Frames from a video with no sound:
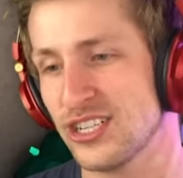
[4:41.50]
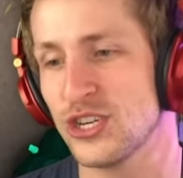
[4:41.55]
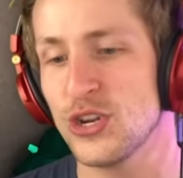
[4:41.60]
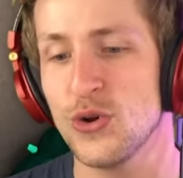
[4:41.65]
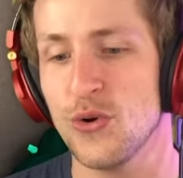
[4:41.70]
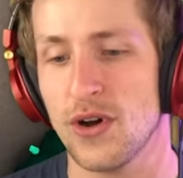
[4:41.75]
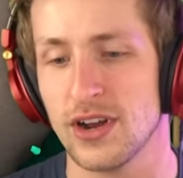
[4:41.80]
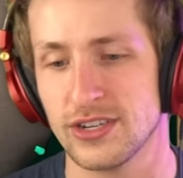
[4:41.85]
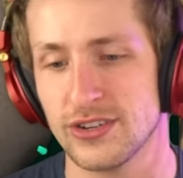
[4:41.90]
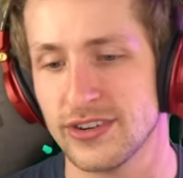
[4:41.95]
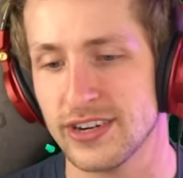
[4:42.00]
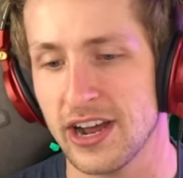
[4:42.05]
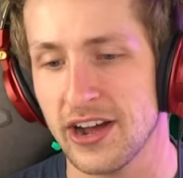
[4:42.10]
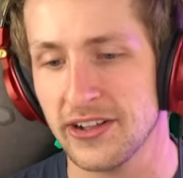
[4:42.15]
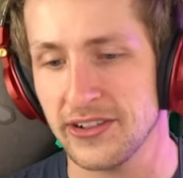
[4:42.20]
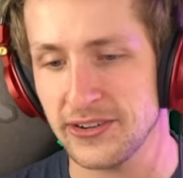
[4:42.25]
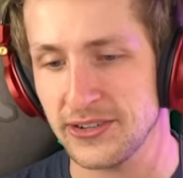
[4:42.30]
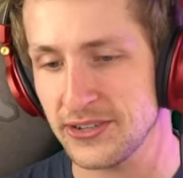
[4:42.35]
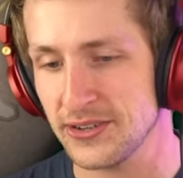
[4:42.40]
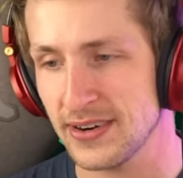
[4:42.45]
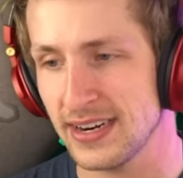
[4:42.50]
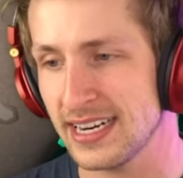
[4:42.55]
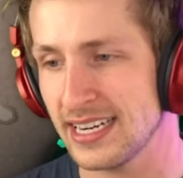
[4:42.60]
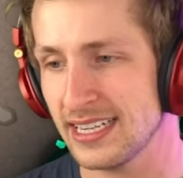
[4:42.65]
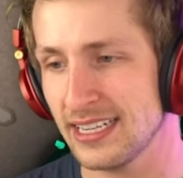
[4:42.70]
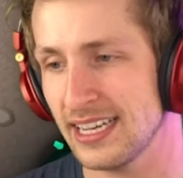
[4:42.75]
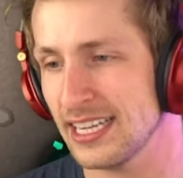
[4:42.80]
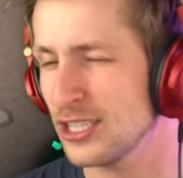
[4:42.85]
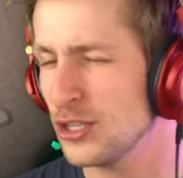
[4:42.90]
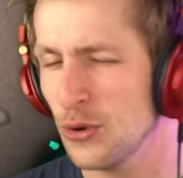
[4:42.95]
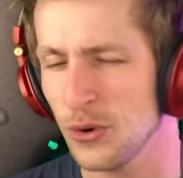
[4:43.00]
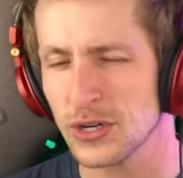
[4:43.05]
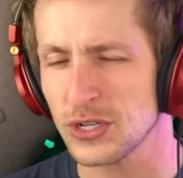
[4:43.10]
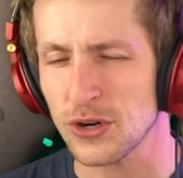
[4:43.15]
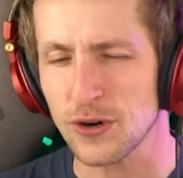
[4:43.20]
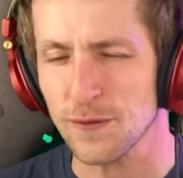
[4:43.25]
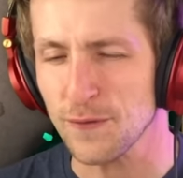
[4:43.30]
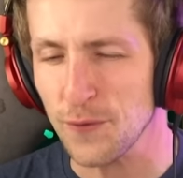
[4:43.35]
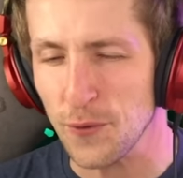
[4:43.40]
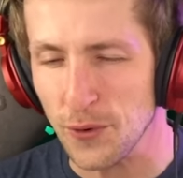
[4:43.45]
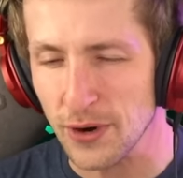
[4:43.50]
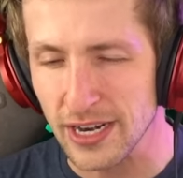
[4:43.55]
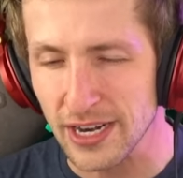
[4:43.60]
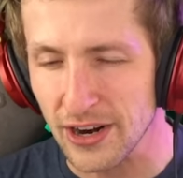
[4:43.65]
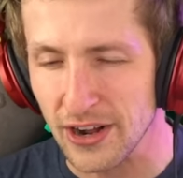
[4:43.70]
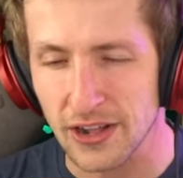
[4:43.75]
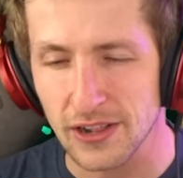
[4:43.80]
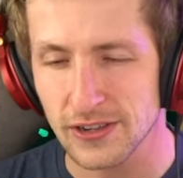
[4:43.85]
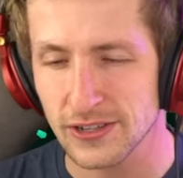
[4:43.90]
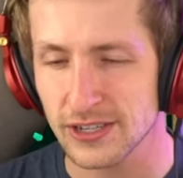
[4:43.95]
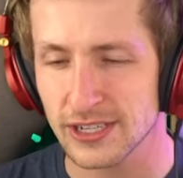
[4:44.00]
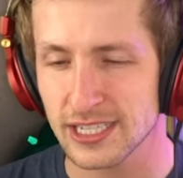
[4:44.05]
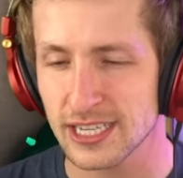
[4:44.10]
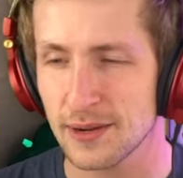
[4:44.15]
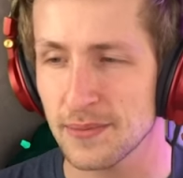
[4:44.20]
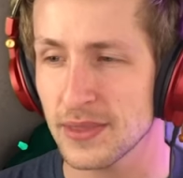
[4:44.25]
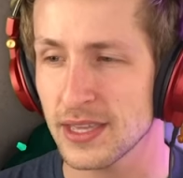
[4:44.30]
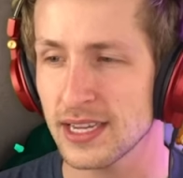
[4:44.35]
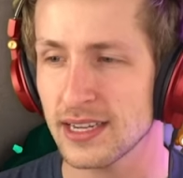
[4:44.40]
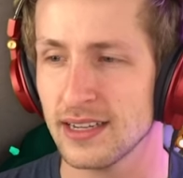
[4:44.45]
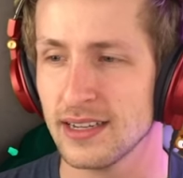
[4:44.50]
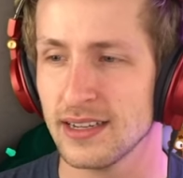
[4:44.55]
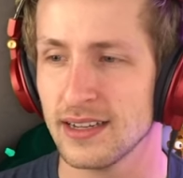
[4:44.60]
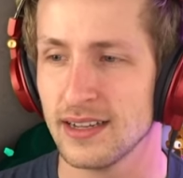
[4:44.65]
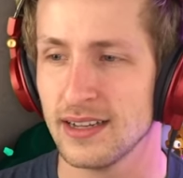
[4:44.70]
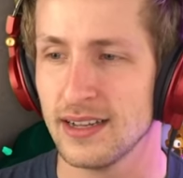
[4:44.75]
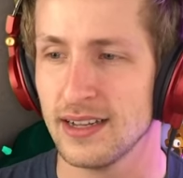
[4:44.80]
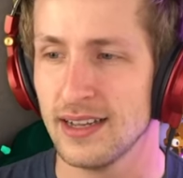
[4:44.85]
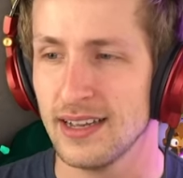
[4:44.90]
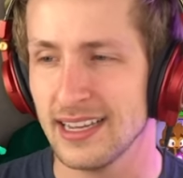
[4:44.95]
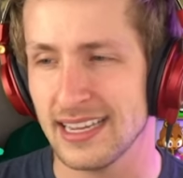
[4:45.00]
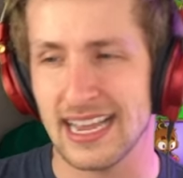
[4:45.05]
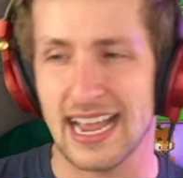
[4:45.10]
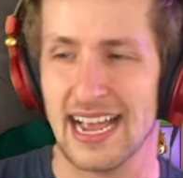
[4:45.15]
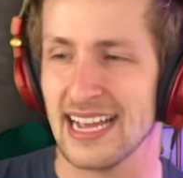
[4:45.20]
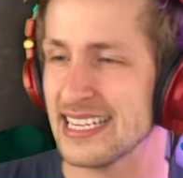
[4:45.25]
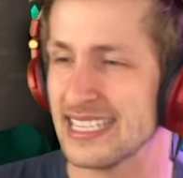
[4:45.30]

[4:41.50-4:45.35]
$200, right? Like $240 or something. Yeah,